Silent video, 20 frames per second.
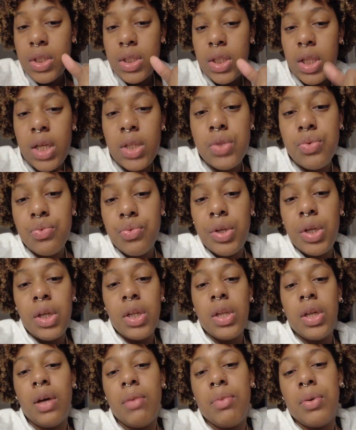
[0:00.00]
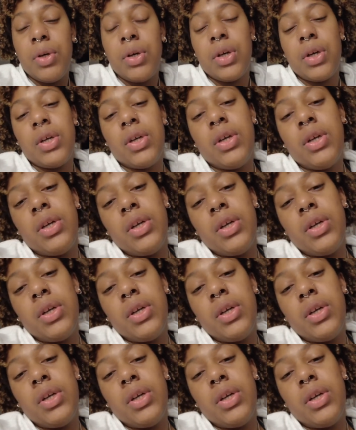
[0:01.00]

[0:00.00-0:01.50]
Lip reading: Let's read a book